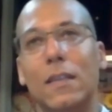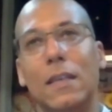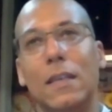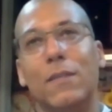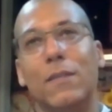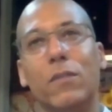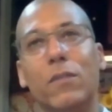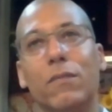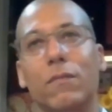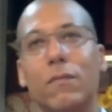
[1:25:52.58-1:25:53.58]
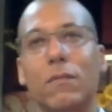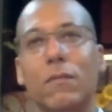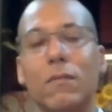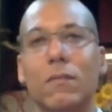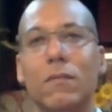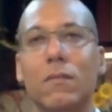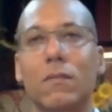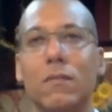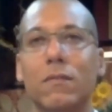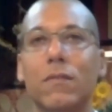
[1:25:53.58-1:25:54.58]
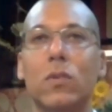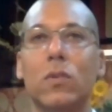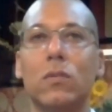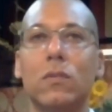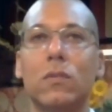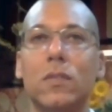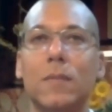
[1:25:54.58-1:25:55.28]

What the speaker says: if they're vocals,